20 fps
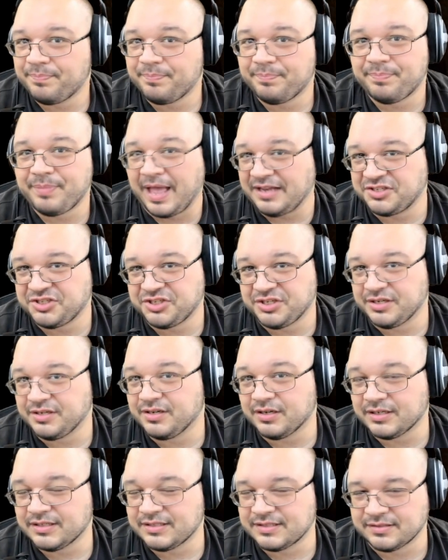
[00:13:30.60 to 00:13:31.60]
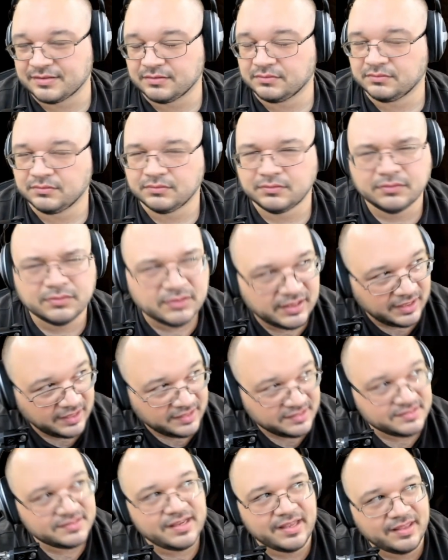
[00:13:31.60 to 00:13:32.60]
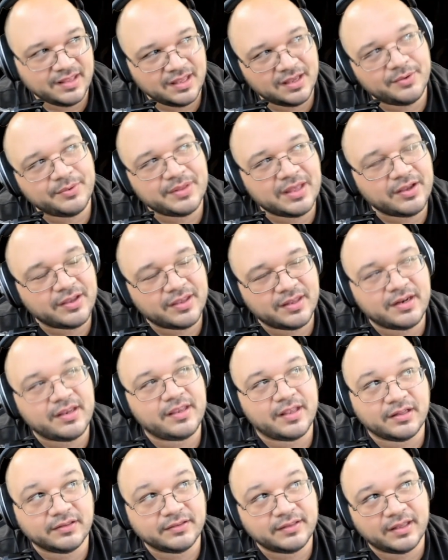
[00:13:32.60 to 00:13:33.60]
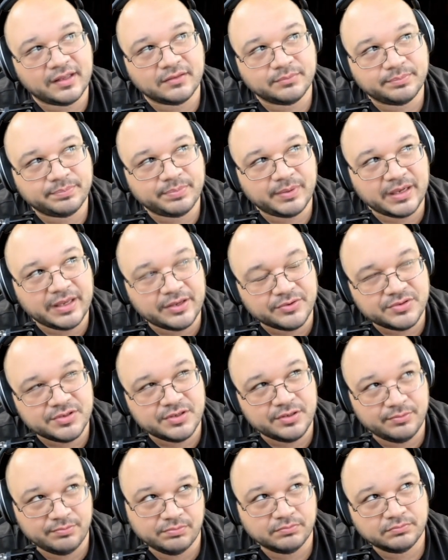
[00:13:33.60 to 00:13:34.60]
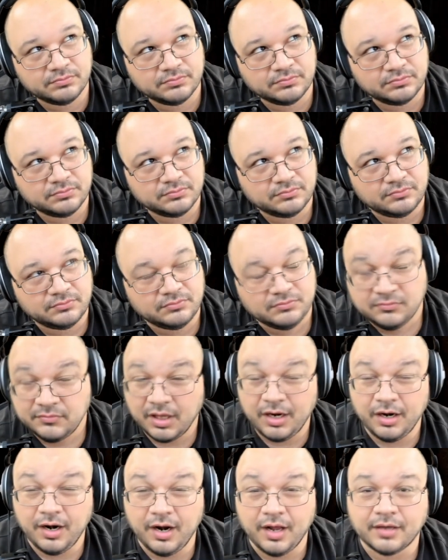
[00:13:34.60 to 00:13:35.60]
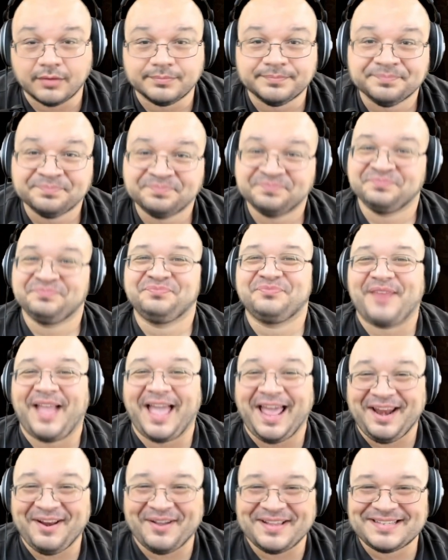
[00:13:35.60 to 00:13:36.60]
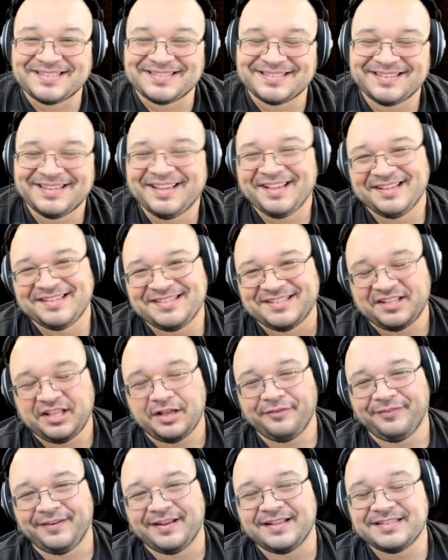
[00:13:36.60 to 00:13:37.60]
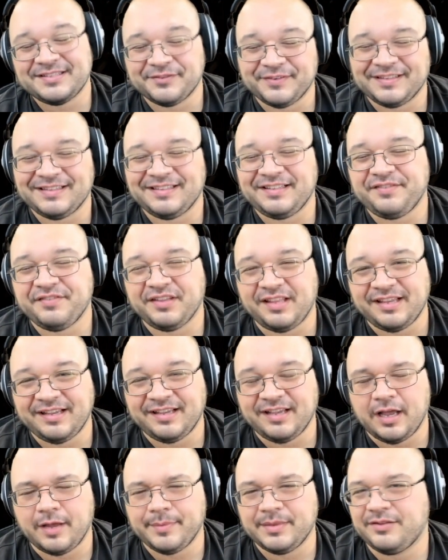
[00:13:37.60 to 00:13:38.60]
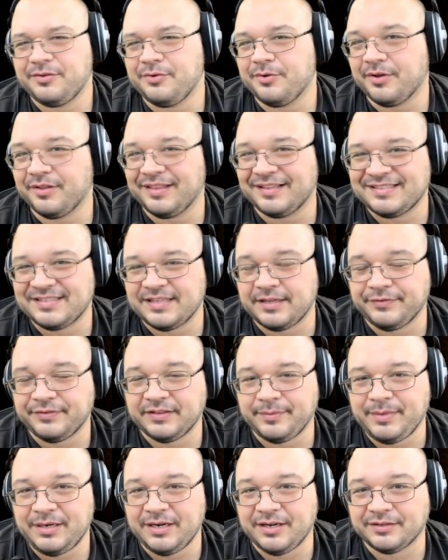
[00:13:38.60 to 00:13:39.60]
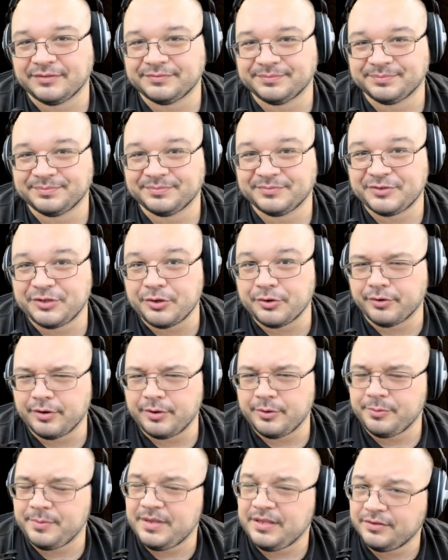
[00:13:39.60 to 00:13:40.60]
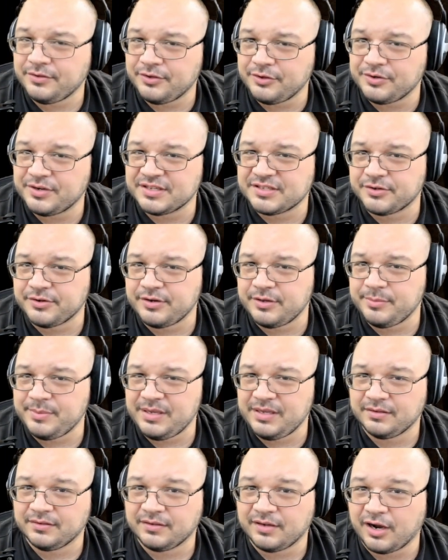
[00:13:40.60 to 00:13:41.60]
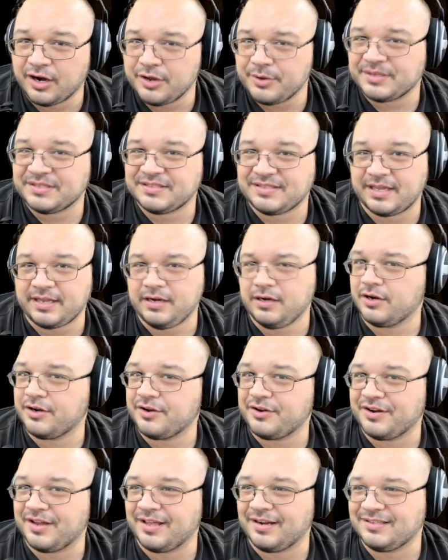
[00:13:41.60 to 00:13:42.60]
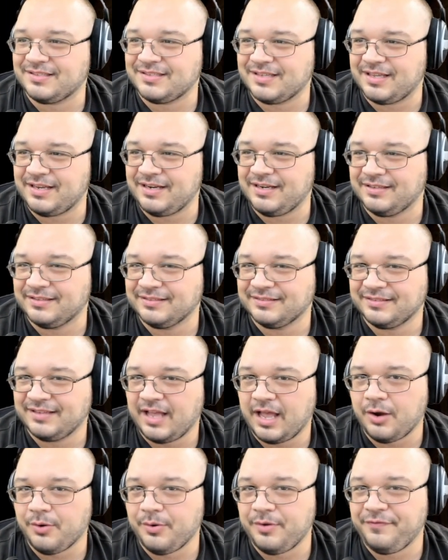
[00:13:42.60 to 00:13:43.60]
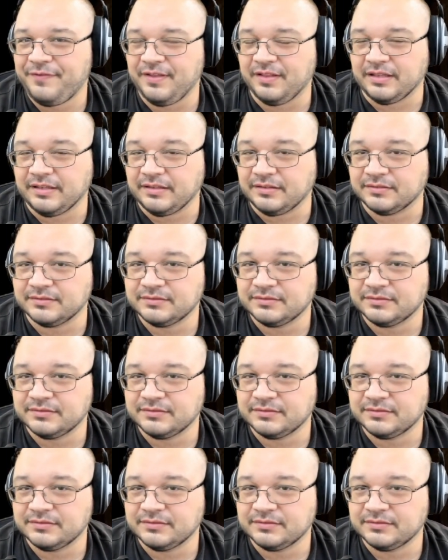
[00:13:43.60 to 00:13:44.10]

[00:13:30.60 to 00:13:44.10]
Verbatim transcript: batshit nuts? Can I say that without getting yelled at by YouTube? I don't know. Anyways, so long, friends. Don't forget to leave a like, comment, do all that stuff, and let me know. Do you agree with me? Do you disagree with me? Are you excited? Are you not excited? How are we feeling?